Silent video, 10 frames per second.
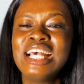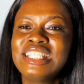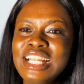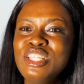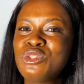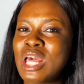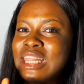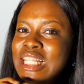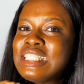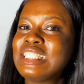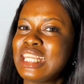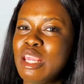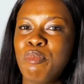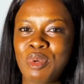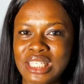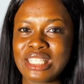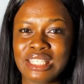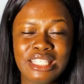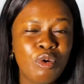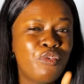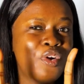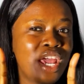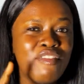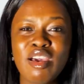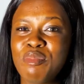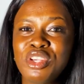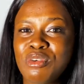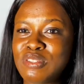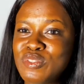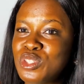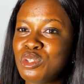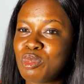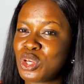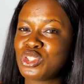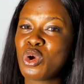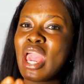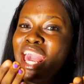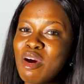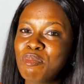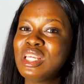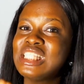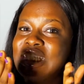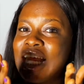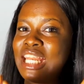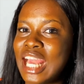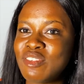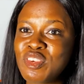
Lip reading: Send it to at least 3 persons. They will forever be grateful to you because you're helping their lives.